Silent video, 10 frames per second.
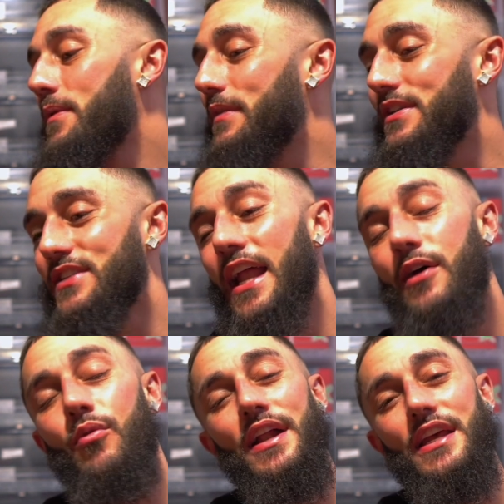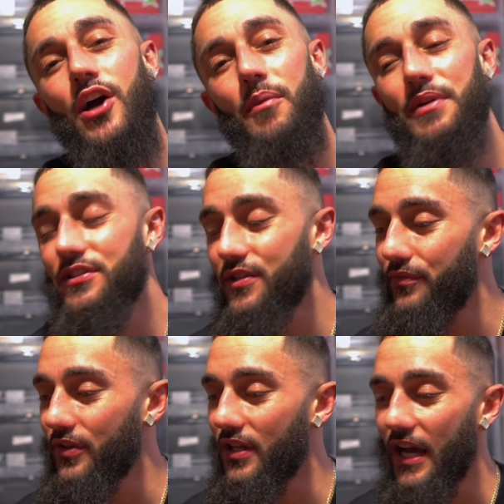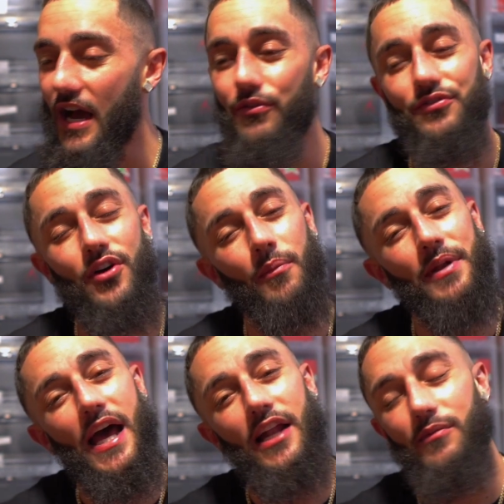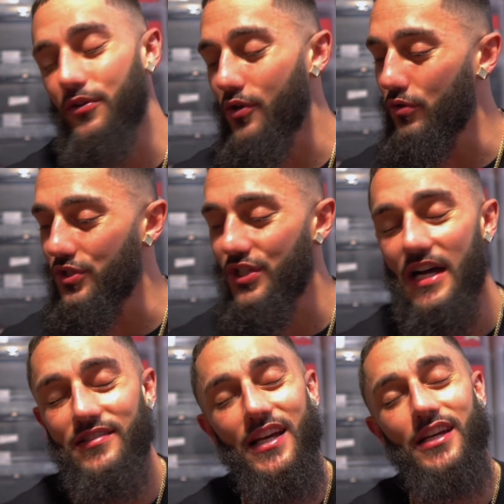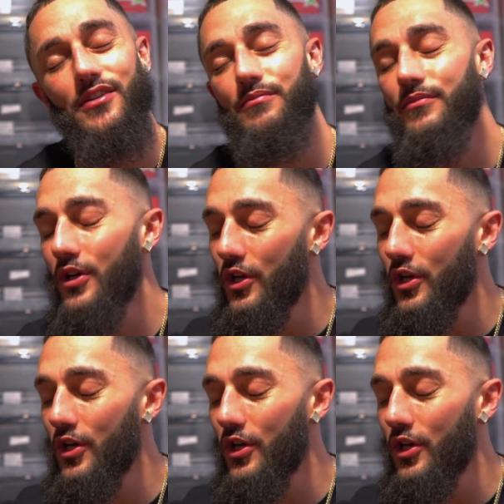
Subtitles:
Because I didn't want any companies to feel like I was coming at them or throwing shots at them.